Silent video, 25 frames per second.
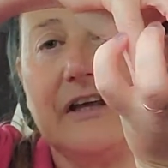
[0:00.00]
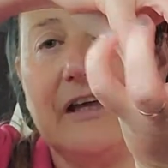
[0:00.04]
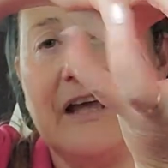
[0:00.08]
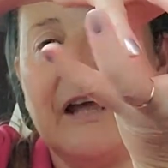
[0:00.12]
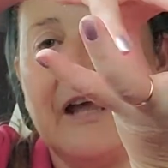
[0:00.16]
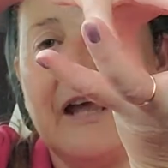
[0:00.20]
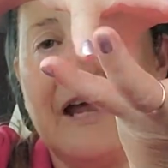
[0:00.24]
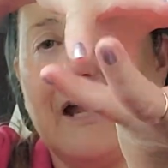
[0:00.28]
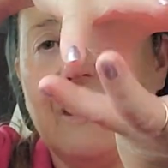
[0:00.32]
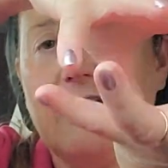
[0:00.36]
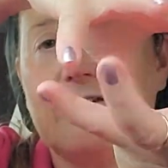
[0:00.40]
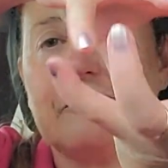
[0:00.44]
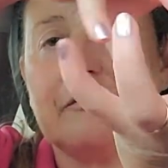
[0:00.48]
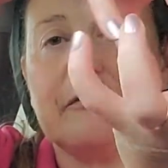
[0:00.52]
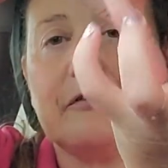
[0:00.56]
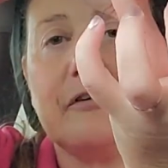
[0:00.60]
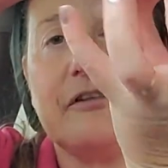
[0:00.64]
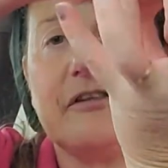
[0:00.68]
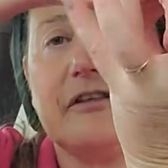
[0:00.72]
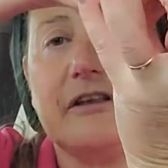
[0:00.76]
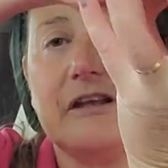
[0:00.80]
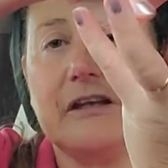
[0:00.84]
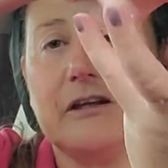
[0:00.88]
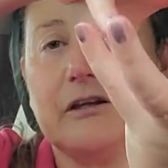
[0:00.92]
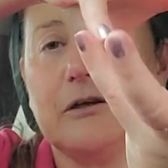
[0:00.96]
it,
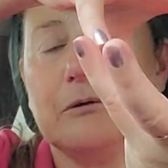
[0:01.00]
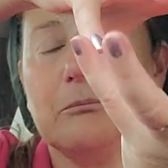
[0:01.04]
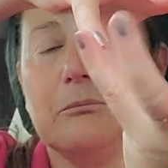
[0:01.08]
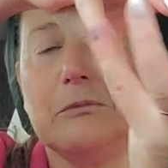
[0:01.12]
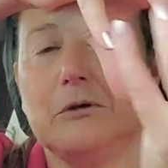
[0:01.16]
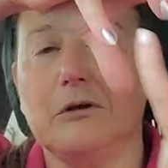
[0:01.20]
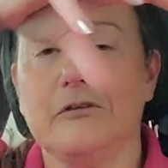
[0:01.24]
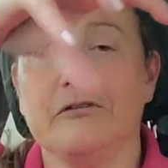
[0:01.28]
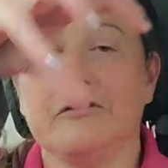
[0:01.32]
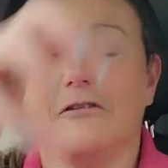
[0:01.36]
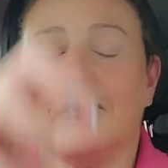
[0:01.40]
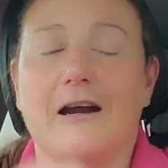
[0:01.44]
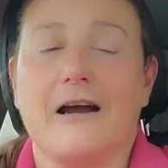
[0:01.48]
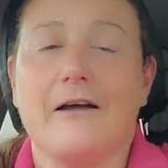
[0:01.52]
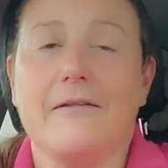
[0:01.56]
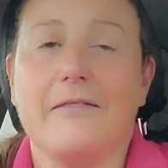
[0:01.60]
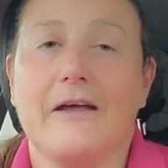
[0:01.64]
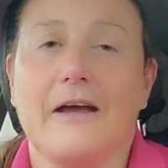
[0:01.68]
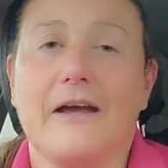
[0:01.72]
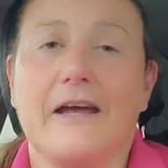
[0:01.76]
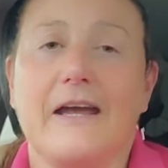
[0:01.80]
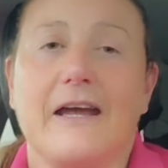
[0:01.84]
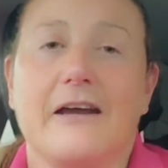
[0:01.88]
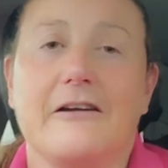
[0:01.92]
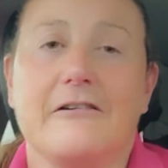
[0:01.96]
everything can move around
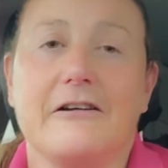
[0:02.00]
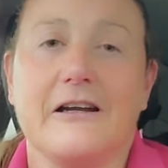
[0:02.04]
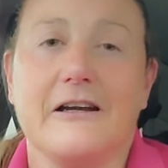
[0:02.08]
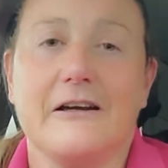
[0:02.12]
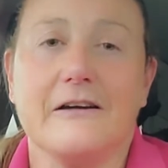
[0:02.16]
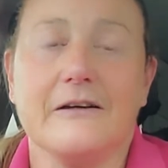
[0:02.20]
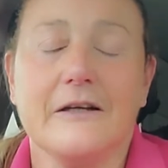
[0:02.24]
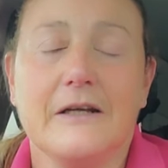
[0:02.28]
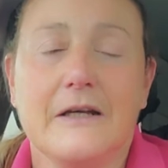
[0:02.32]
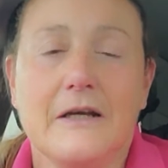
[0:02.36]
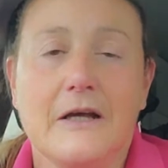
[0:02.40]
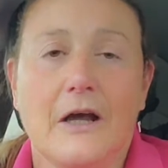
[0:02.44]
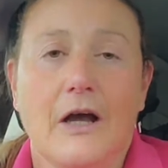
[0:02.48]
that area.